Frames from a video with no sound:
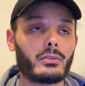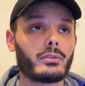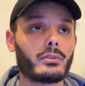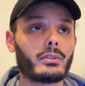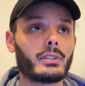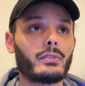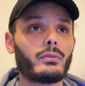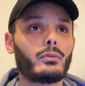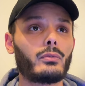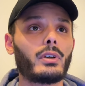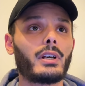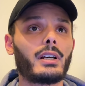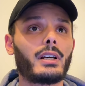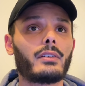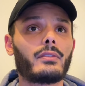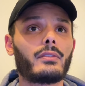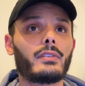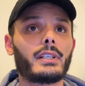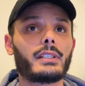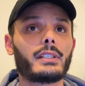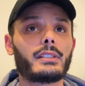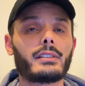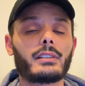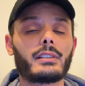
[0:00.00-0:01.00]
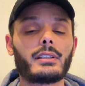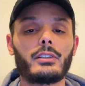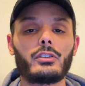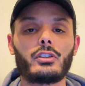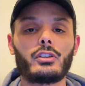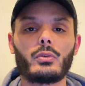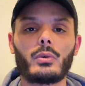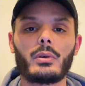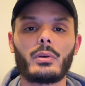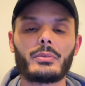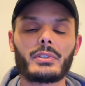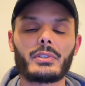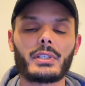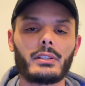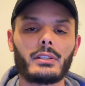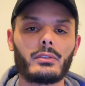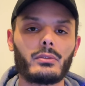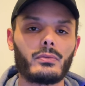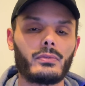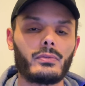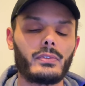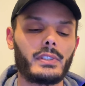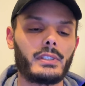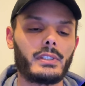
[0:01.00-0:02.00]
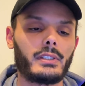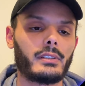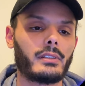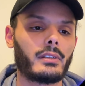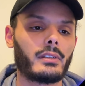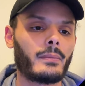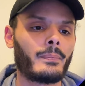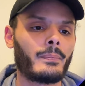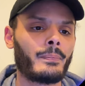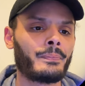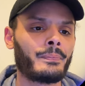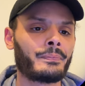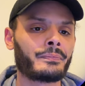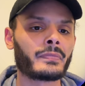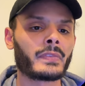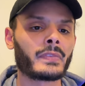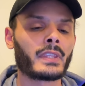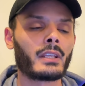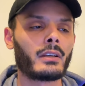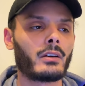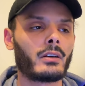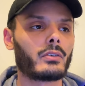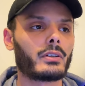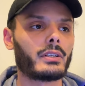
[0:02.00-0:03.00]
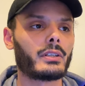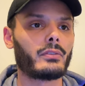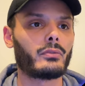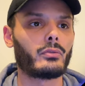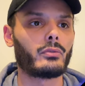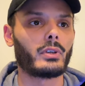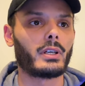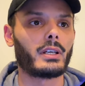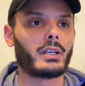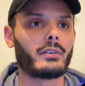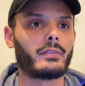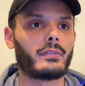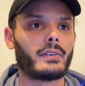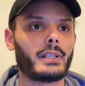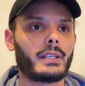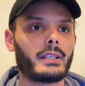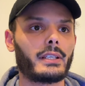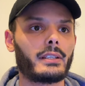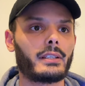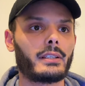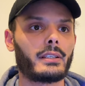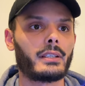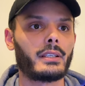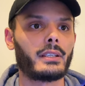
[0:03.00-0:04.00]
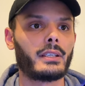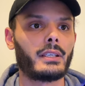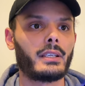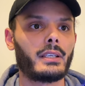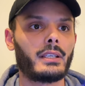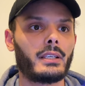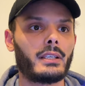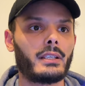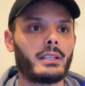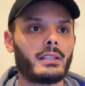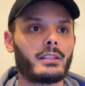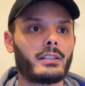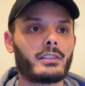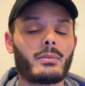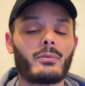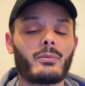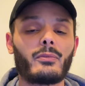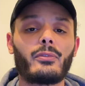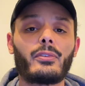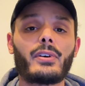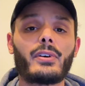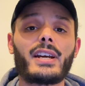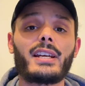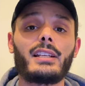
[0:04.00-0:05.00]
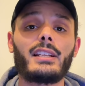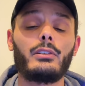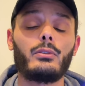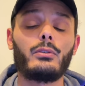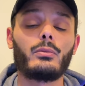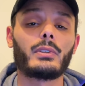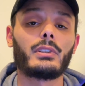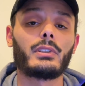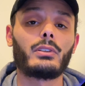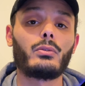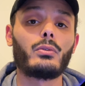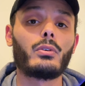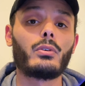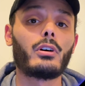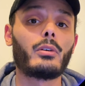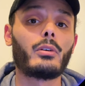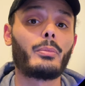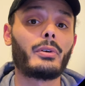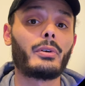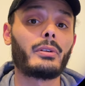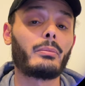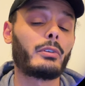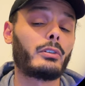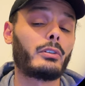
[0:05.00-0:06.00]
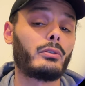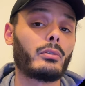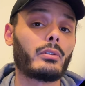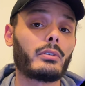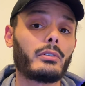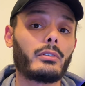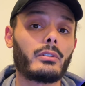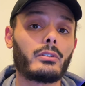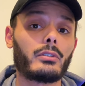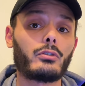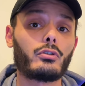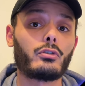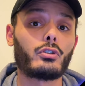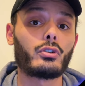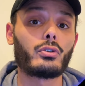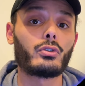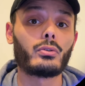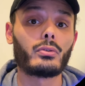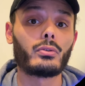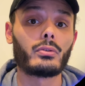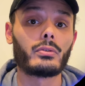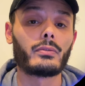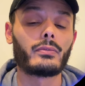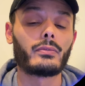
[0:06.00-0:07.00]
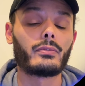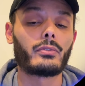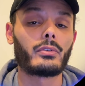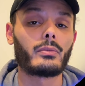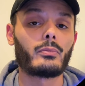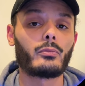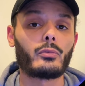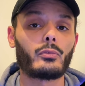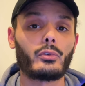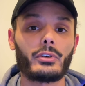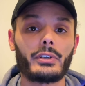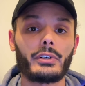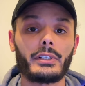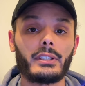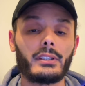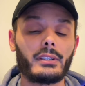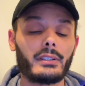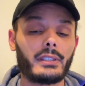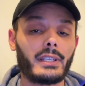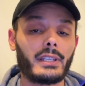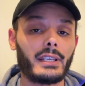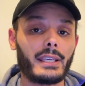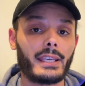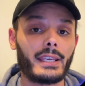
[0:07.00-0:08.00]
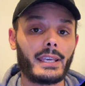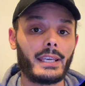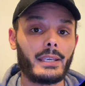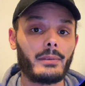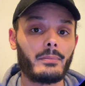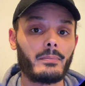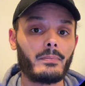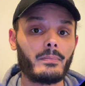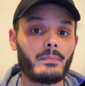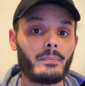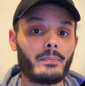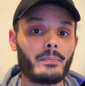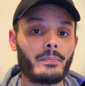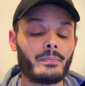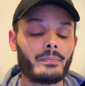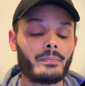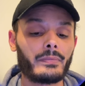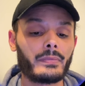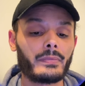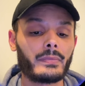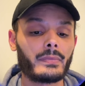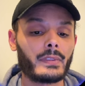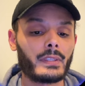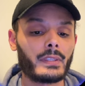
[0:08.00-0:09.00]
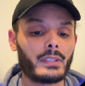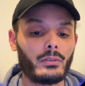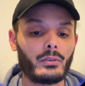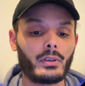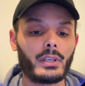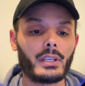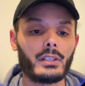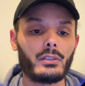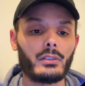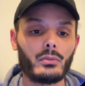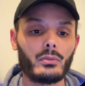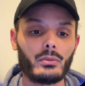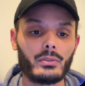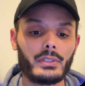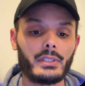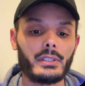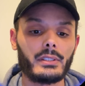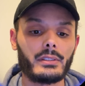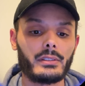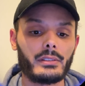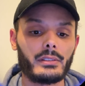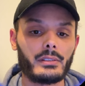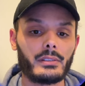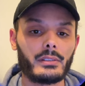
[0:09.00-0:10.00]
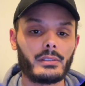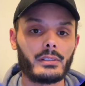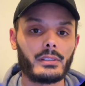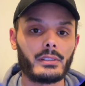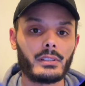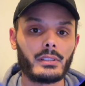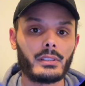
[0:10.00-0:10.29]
So if you have like sketchy website to visit, or if you have like some file you want to open but you are not sure from where they came, you can use this.